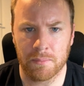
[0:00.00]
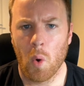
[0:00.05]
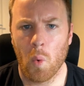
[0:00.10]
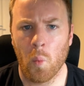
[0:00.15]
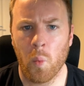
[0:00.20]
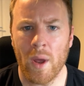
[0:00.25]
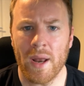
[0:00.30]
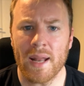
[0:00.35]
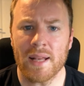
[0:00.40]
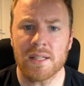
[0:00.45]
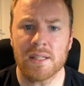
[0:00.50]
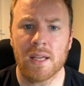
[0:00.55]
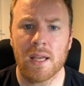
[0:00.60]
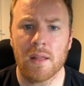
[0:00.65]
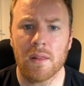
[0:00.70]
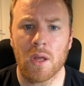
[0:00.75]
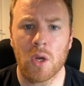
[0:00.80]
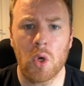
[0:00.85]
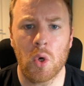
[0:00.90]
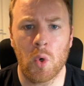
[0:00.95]
When asking
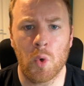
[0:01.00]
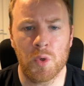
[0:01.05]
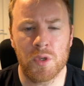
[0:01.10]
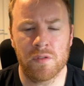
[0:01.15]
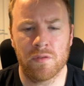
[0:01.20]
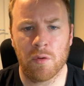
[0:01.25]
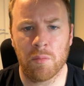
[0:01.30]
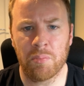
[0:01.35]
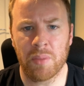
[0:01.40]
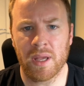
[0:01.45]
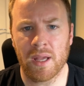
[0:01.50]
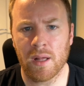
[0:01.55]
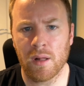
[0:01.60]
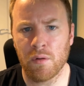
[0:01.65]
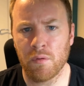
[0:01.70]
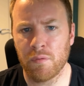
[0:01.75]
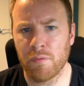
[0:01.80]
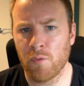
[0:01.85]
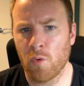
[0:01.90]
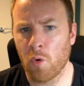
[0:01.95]
the Court of Appeal
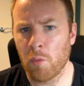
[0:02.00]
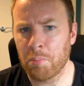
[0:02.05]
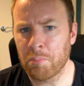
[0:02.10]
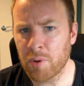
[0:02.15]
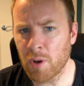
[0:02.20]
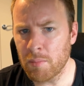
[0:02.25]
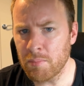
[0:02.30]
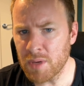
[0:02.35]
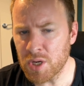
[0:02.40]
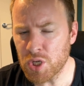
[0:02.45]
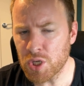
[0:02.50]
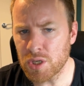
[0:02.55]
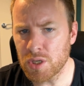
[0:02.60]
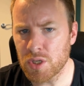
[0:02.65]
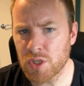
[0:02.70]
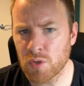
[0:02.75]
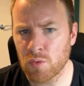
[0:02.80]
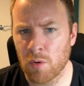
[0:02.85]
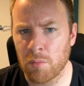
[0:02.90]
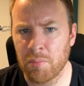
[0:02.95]
for permission
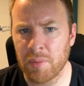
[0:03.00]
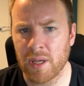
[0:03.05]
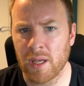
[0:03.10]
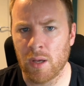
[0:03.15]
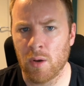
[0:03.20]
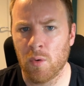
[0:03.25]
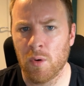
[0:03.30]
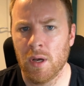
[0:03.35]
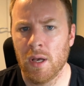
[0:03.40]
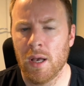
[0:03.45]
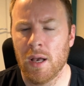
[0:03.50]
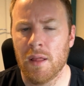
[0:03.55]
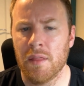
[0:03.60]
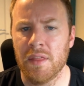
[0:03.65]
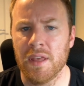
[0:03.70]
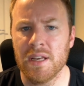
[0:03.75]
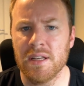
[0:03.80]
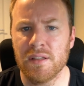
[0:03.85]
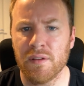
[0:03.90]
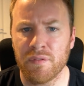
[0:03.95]
to appeal,
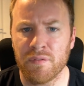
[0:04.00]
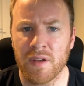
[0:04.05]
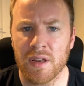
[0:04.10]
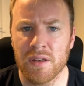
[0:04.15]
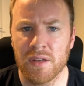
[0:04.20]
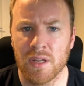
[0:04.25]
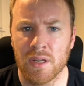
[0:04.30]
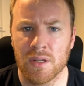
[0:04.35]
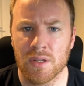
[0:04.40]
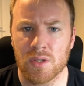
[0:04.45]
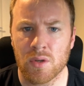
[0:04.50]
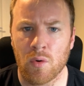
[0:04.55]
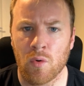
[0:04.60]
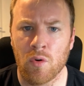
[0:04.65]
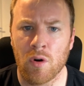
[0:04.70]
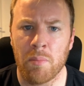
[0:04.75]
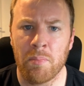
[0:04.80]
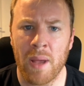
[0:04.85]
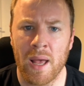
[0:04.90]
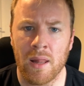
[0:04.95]
the defendant or
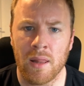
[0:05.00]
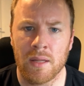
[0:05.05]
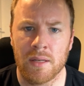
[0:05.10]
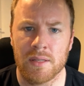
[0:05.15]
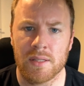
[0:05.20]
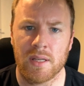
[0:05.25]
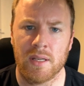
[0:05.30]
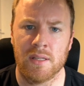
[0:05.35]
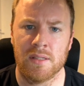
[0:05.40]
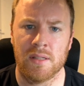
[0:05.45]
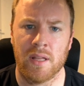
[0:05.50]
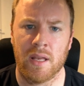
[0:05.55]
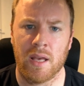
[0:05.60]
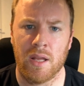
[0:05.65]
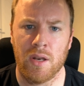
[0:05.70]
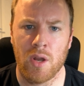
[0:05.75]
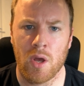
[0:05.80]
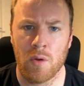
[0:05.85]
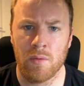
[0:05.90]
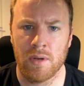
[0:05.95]
appellant, as they are
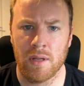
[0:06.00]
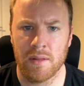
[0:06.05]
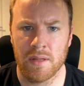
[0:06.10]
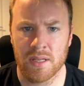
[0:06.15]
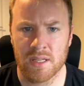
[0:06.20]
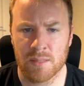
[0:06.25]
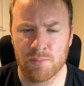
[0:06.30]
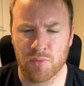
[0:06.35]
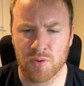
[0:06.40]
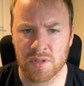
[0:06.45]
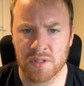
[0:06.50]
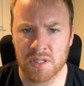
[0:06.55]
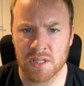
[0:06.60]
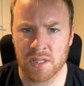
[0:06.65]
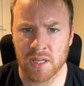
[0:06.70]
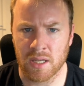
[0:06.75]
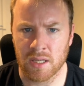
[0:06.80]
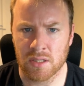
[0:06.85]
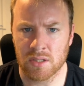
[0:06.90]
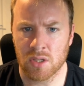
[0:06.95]
known in these
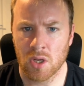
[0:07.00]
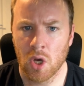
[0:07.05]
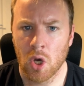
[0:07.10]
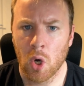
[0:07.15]
proceedings,